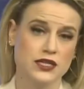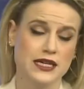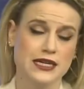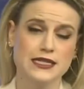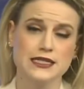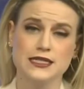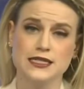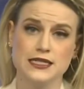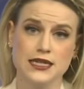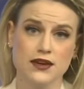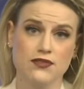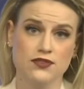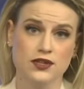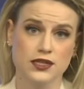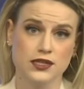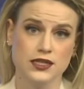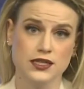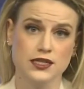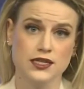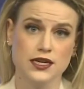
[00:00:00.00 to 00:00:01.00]
is
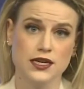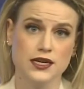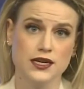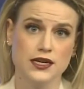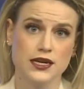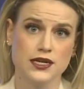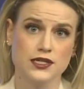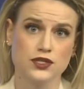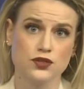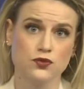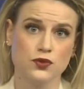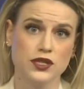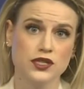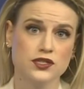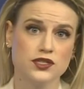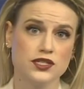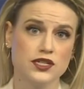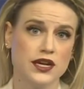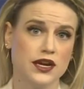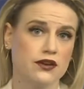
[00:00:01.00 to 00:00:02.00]
definitely needed as the
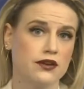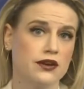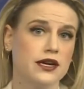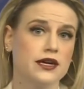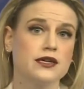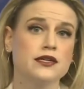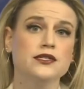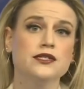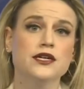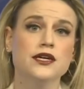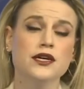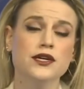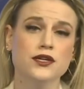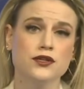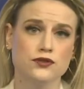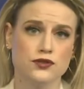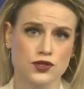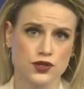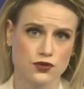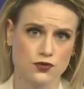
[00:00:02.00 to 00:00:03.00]
Williston area
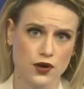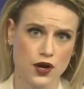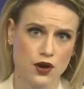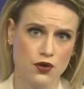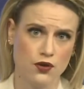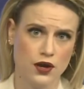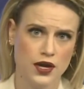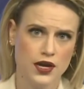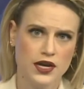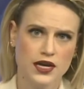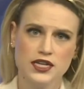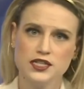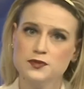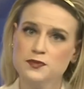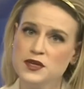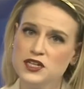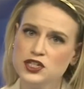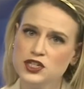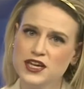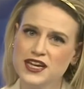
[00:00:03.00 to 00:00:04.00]
continues to grow,
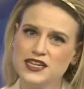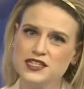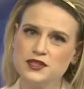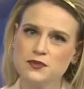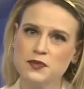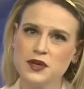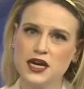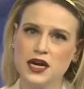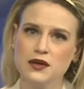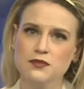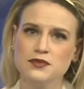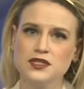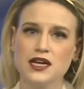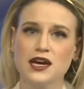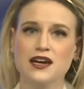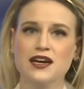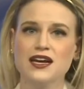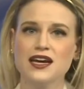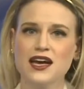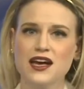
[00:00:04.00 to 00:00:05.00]
especially as it becomes
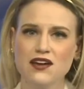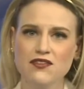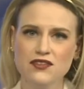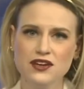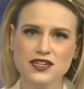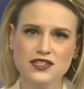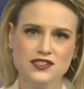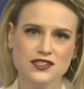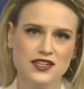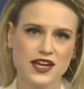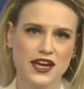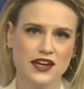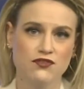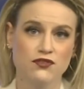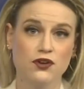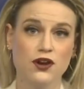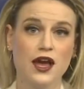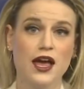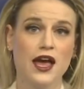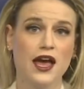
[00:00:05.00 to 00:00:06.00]
a coveted site
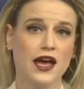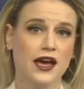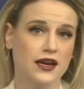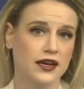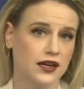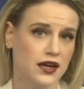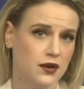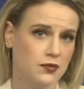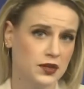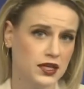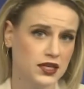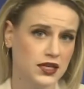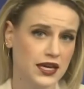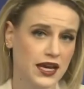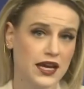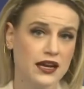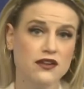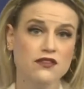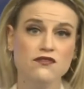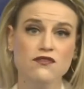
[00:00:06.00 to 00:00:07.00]
for
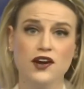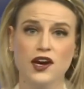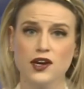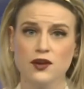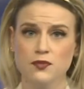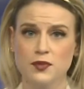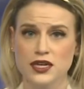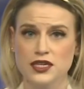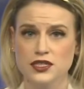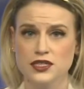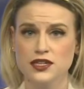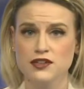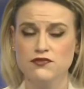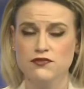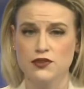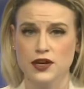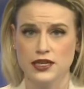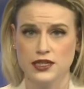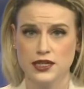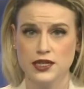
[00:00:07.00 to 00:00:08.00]
economically and environmentally
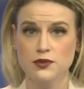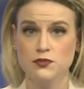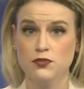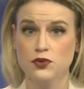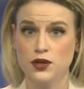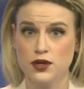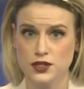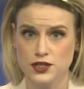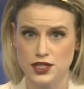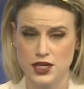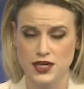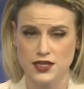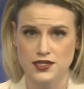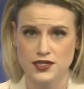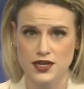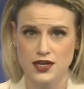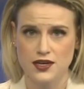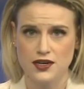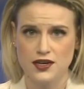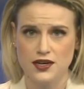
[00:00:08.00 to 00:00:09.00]
friendly
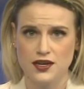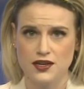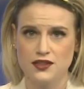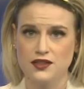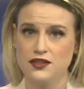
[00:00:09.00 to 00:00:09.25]
projects. The